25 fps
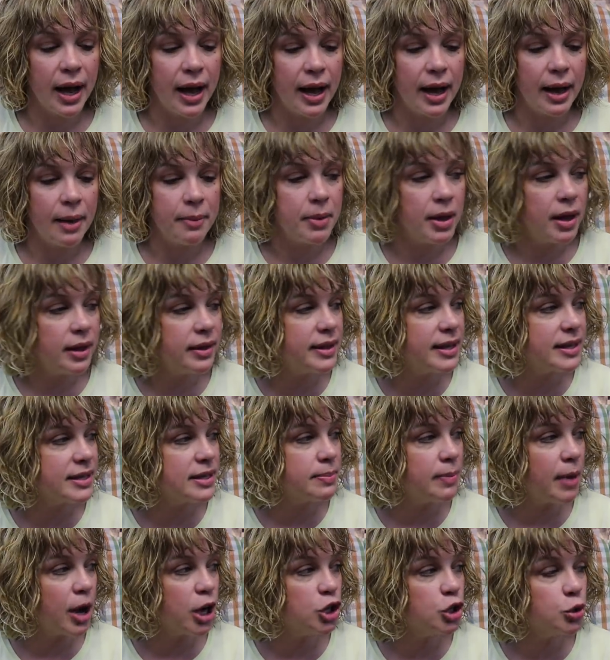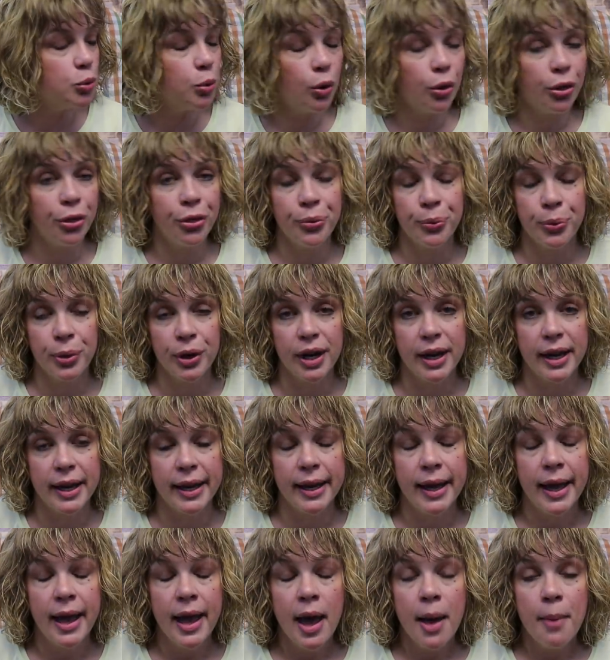um, this module
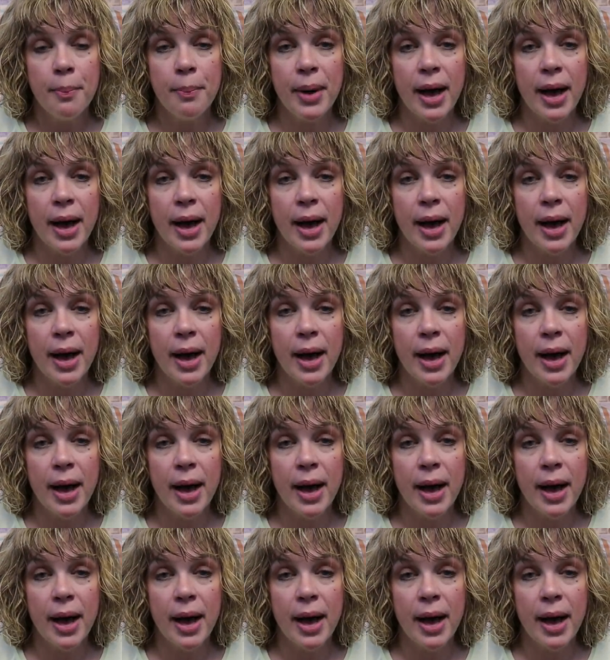three,